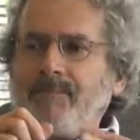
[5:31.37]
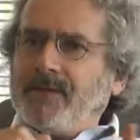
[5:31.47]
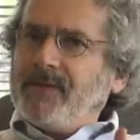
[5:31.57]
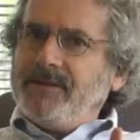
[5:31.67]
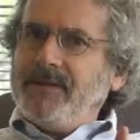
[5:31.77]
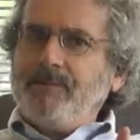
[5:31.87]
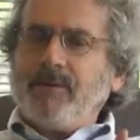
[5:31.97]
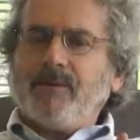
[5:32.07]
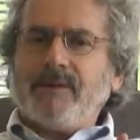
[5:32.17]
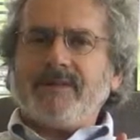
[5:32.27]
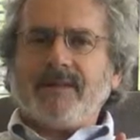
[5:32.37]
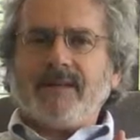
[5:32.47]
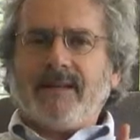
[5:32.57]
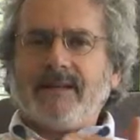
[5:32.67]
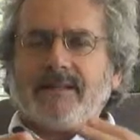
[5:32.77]
But the deeper reason
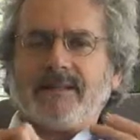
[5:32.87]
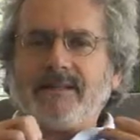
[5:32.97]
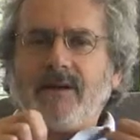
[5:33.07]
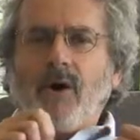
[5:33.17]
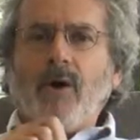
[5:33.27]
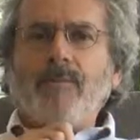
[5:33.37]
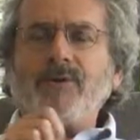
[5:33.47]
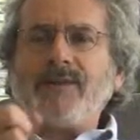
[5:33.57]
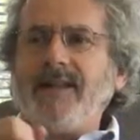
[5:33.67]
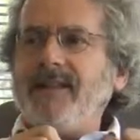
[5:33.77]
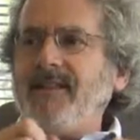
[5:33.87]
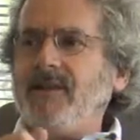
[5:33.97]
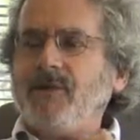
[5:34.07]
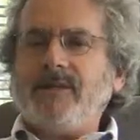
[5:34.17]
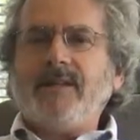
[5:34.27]
is almost anything
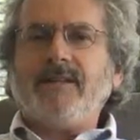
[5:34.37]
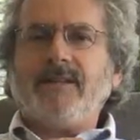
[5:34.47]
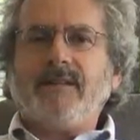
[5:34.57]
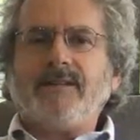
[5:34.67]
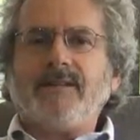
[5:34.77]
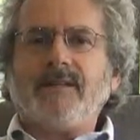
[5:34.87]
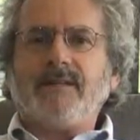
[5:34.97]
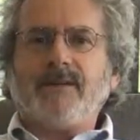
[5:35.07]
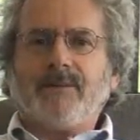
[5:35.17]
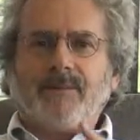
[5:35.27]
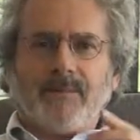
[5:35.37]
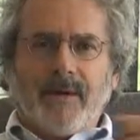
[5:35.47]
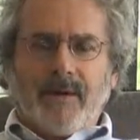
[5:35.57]
you did to the genome